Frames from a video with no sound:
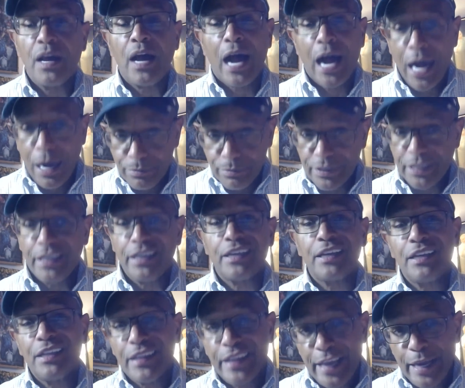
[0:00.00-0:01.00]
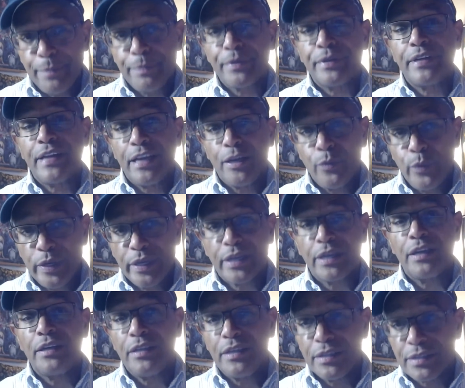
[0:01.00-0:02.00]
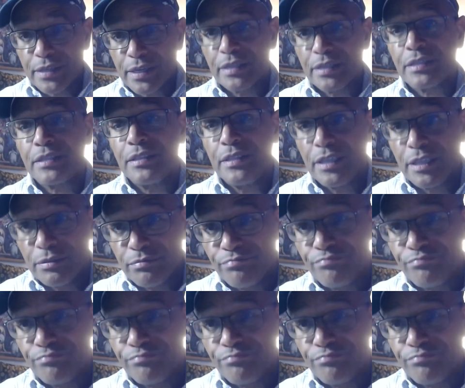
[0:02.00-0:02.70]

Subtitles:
I'm thinking Labor Day weekend this gets done.